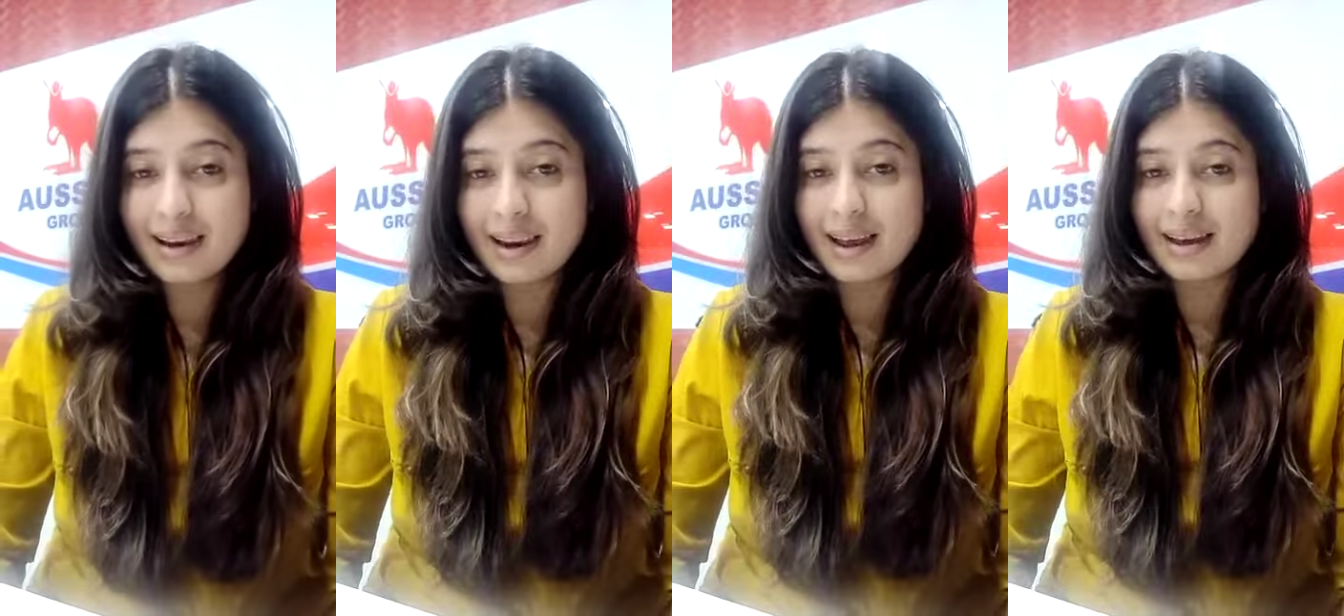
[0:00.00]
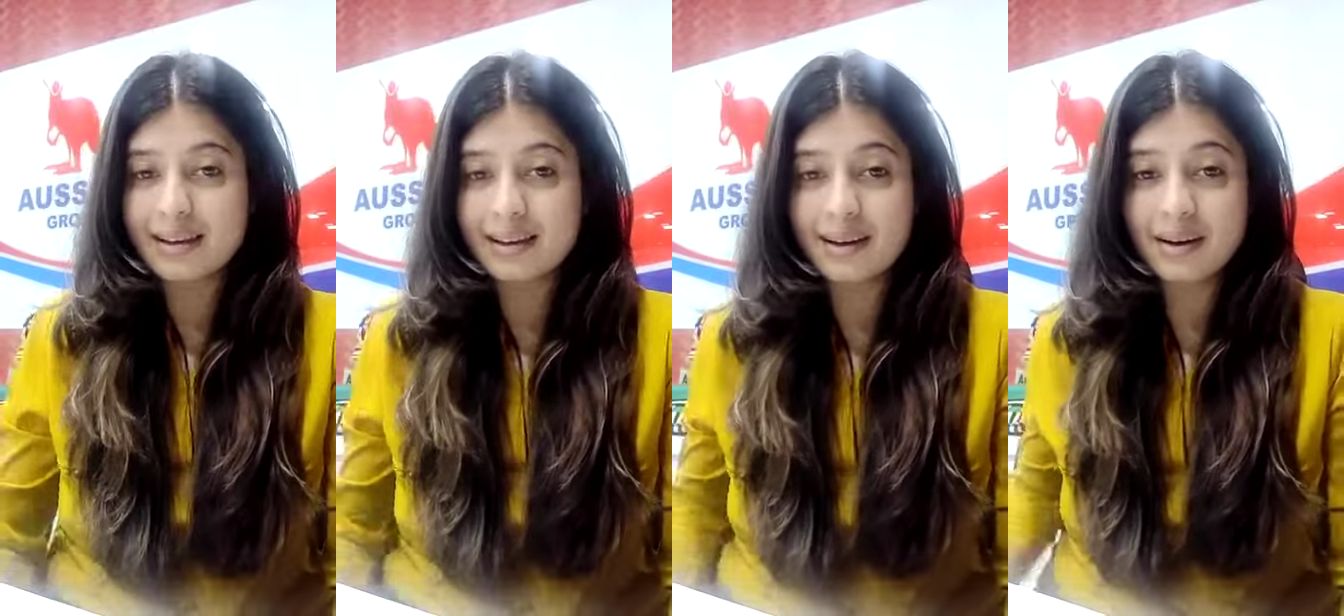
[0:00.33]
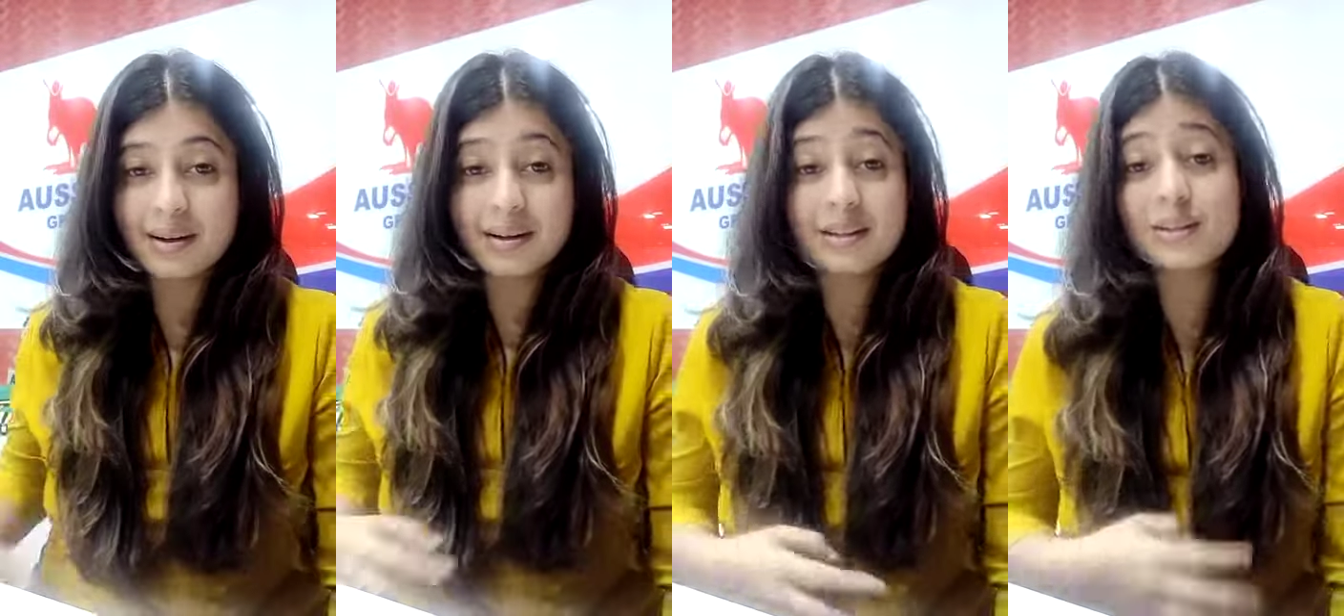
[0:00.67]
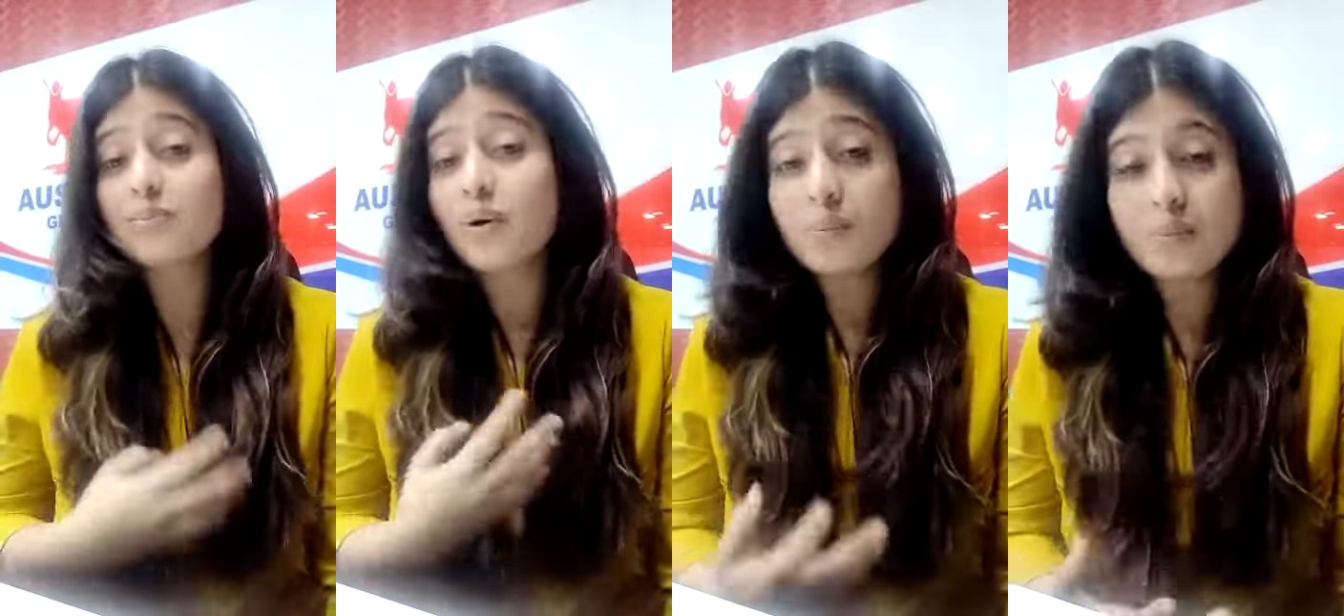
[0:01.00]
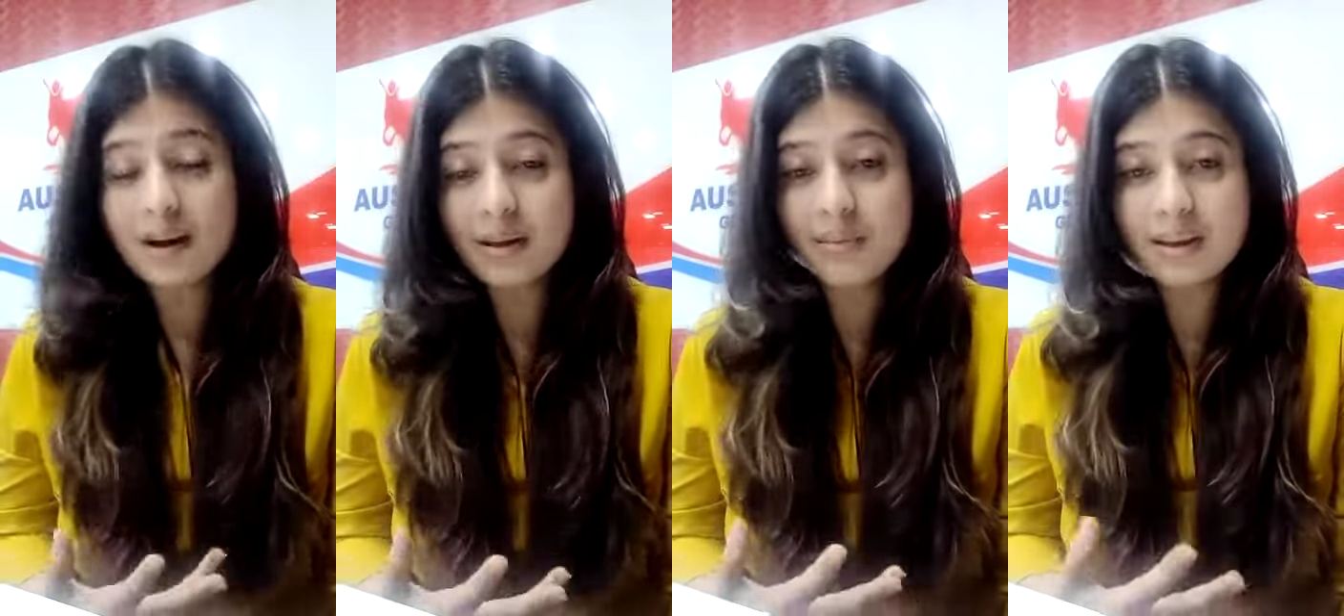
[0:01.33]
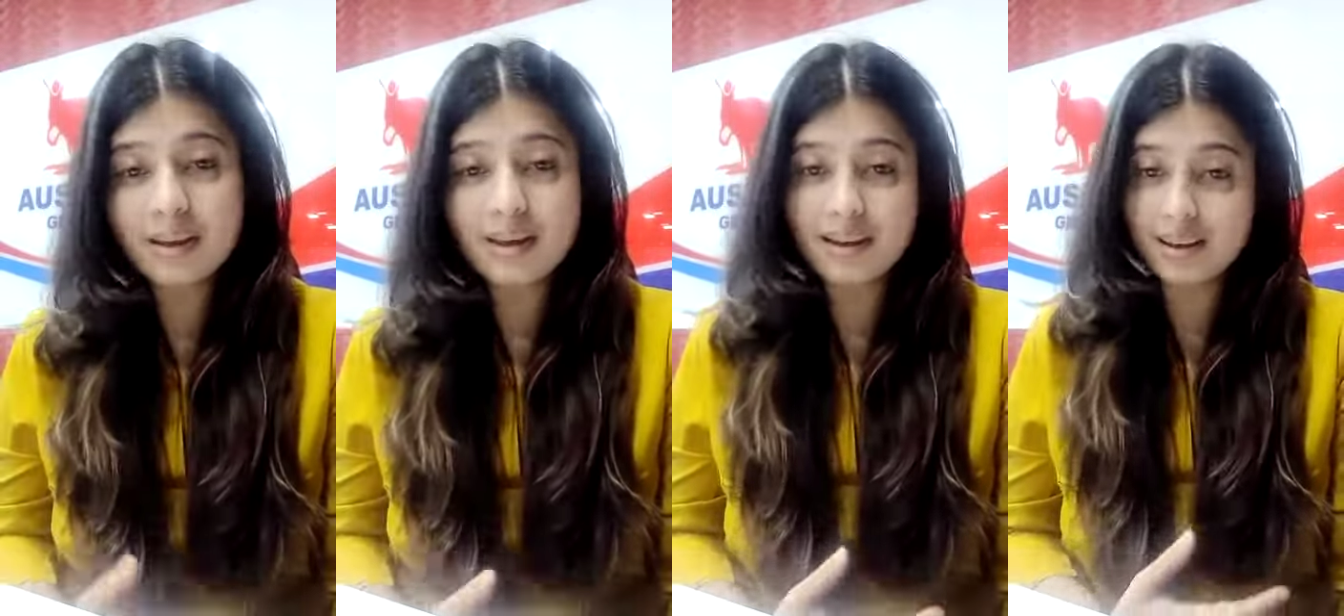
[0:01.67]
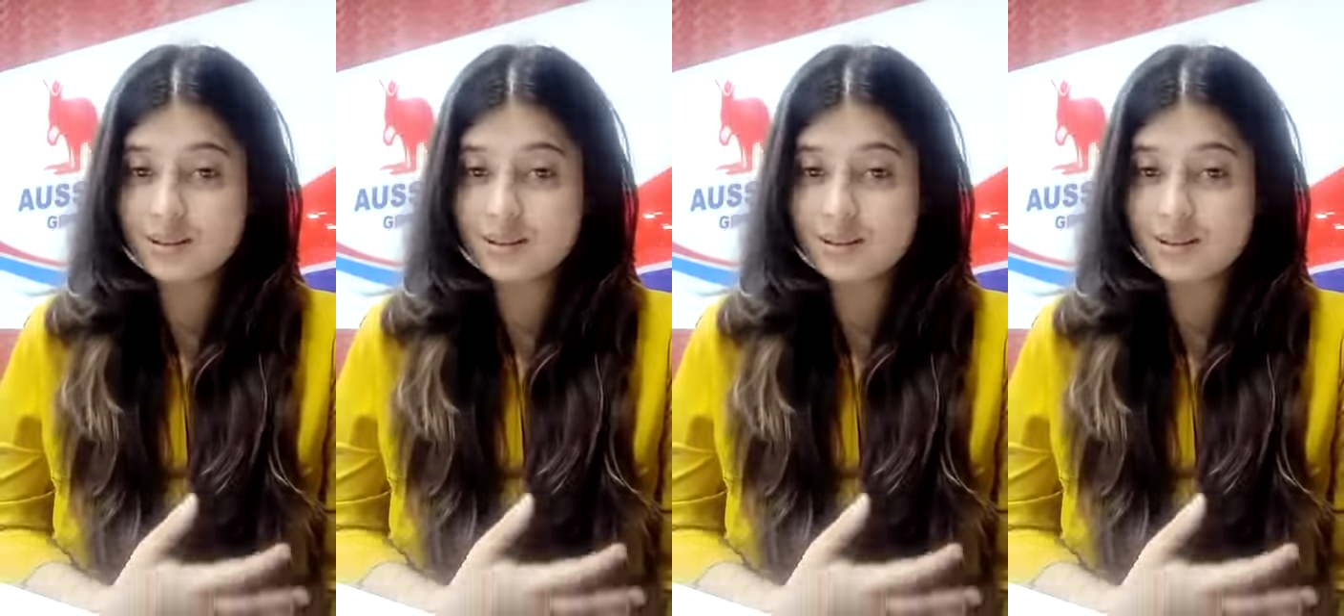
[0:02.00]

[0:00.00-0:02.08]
Like uh, it's more money making,